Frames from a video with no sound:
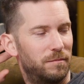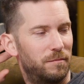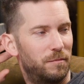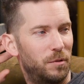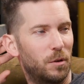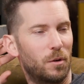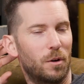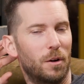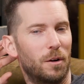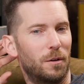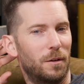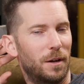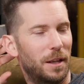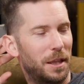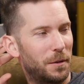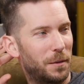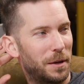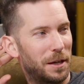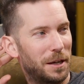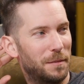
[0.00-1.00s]
bureau
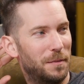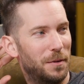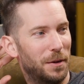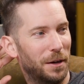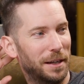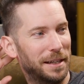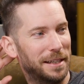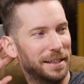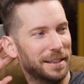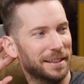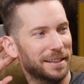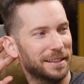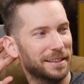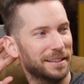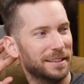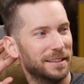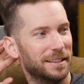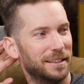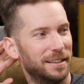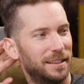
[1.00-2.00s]
that we can put, is
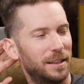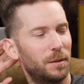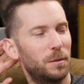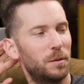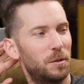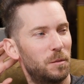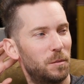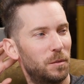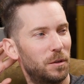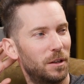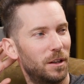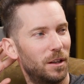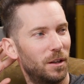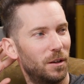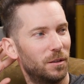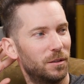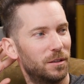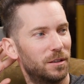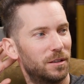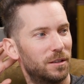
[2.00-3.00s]
that what you put in
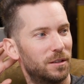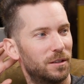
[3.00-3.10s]
clothes?